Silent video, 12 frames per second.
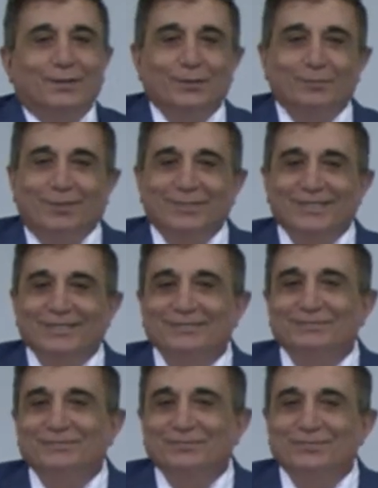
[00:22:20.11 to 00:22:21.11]
Good morning,
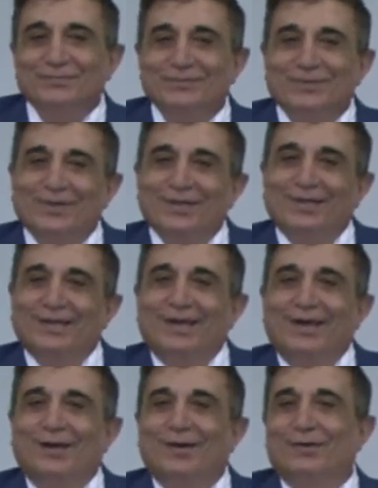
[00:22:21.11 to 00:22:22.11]

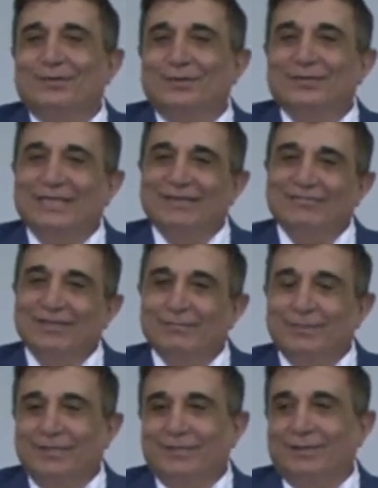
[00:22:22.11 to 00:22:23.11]
or uh, good
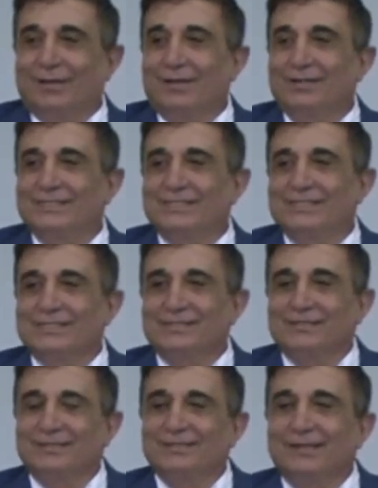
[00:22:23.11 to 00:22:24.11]
evening, because